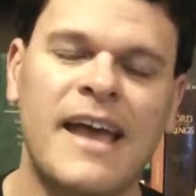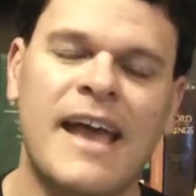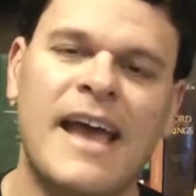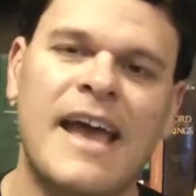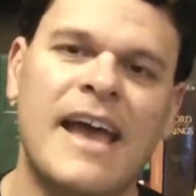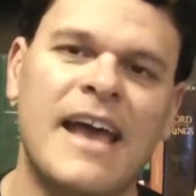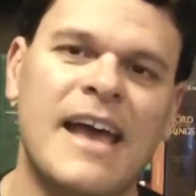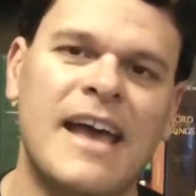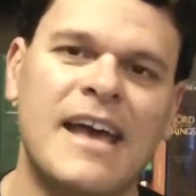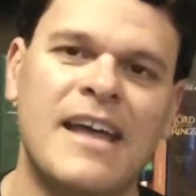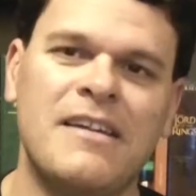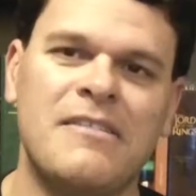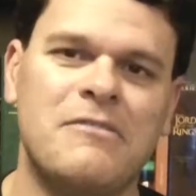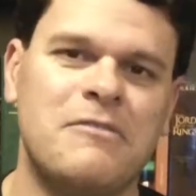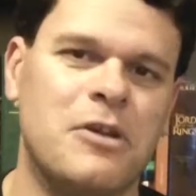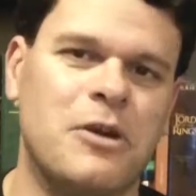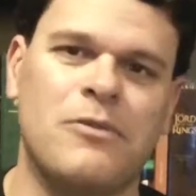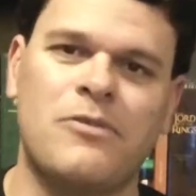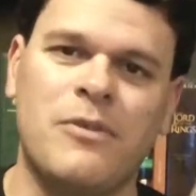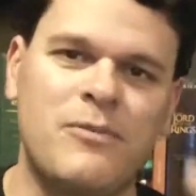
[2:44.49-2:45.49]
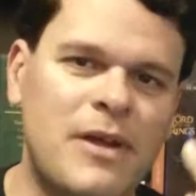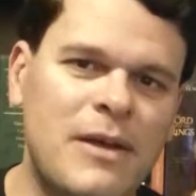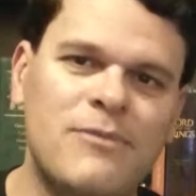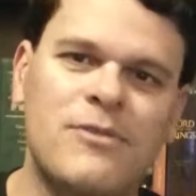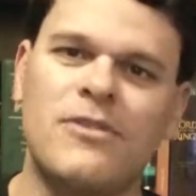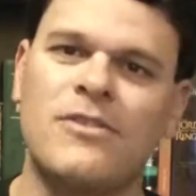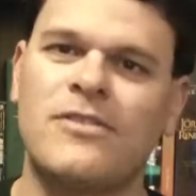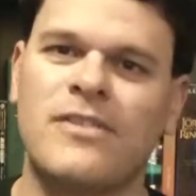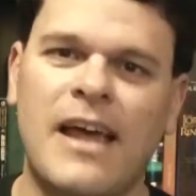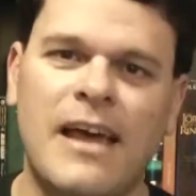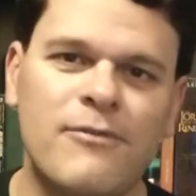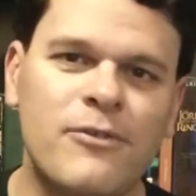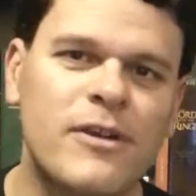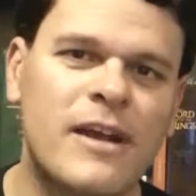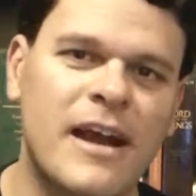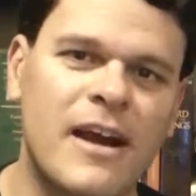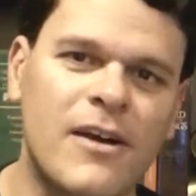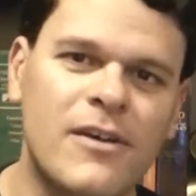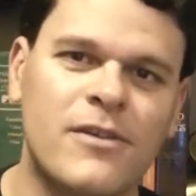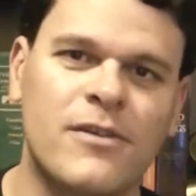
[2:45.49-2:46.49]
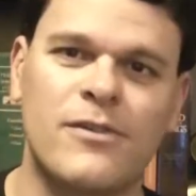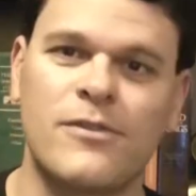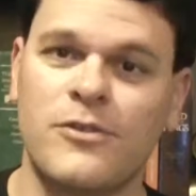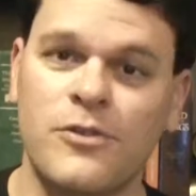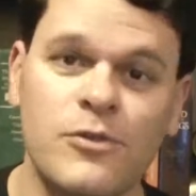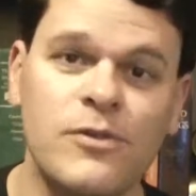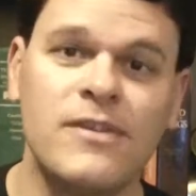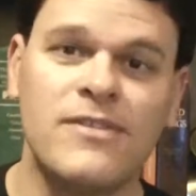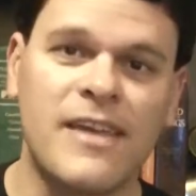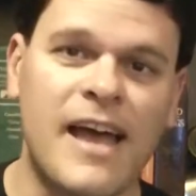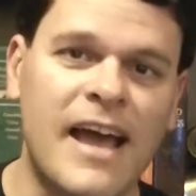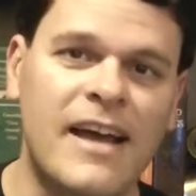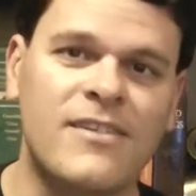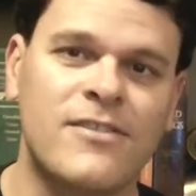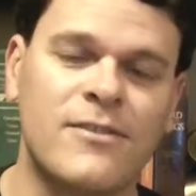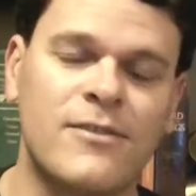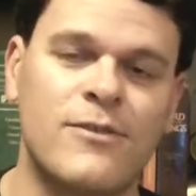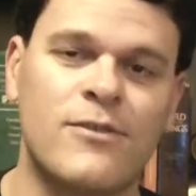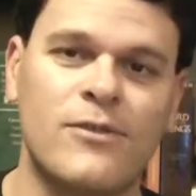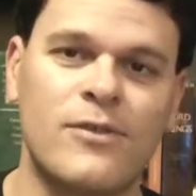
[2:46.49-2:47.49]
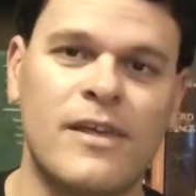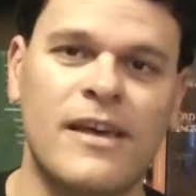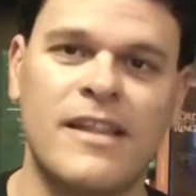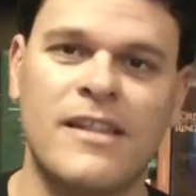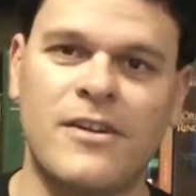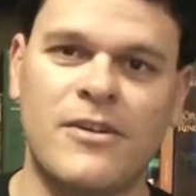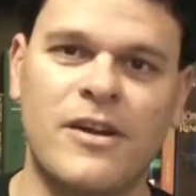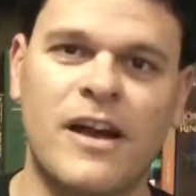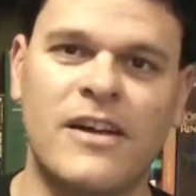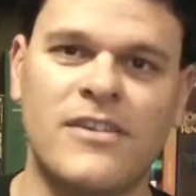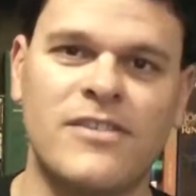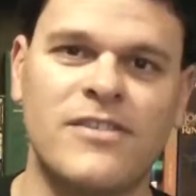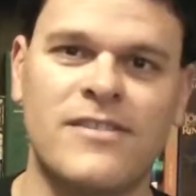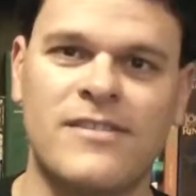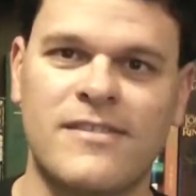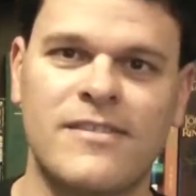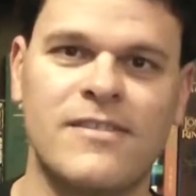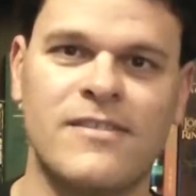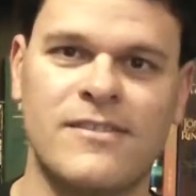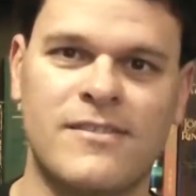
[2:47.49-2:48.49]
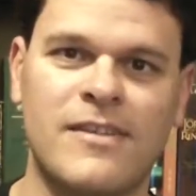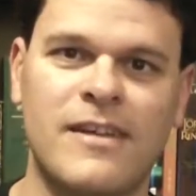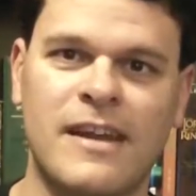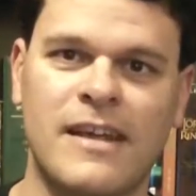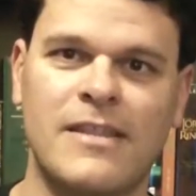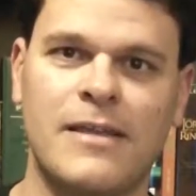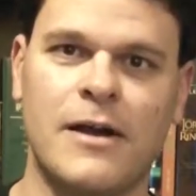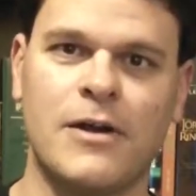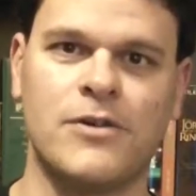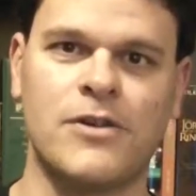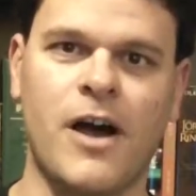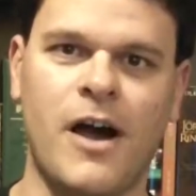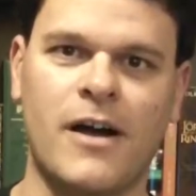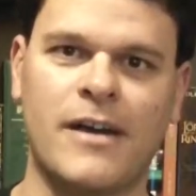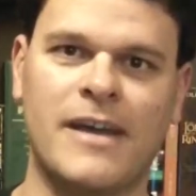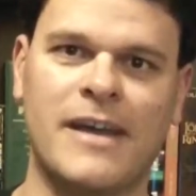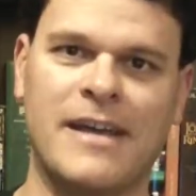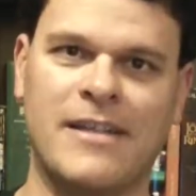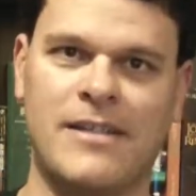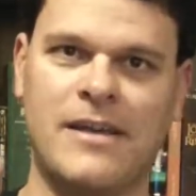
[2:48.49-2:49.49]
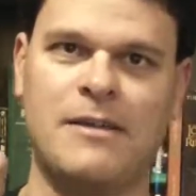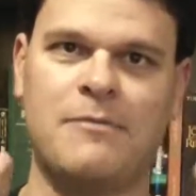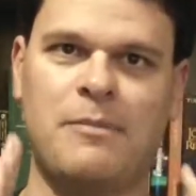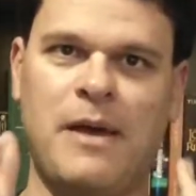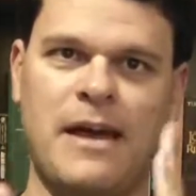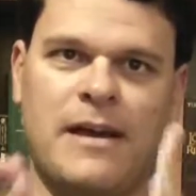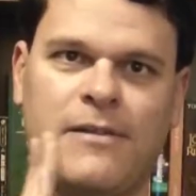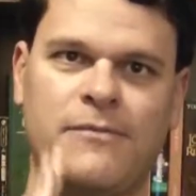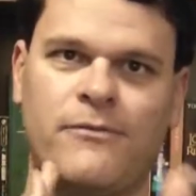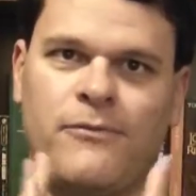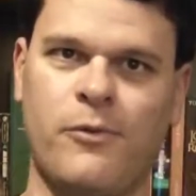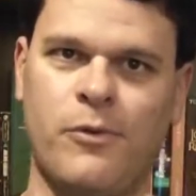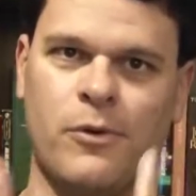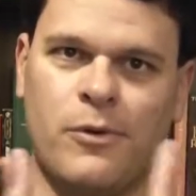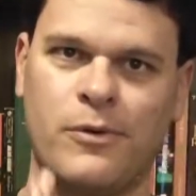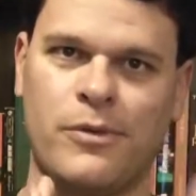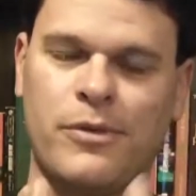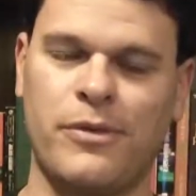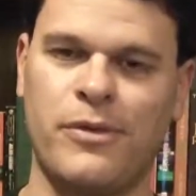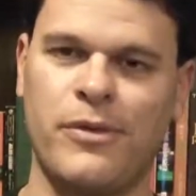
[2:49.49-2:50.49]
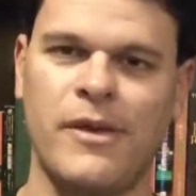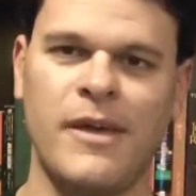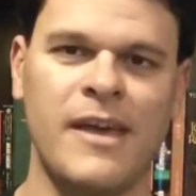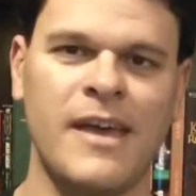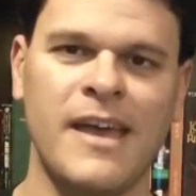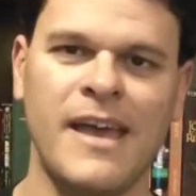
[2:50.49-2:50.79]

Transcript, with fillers: And, you know, sometimes you just have your characters do these actions so that they're not just sitting there talking like back and forth,